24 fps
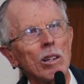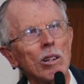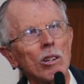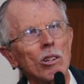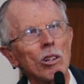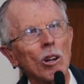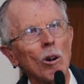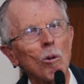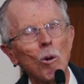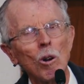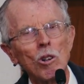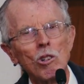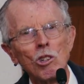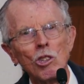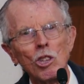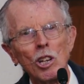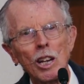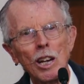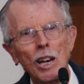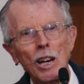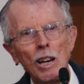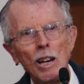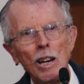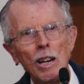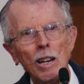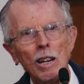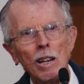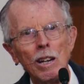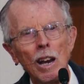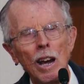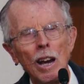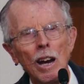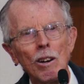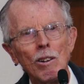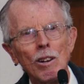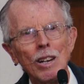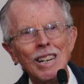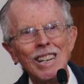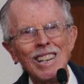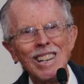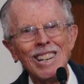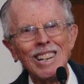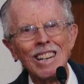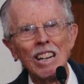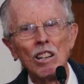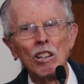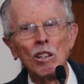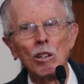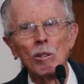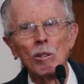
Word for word: So, what's the key in our eating?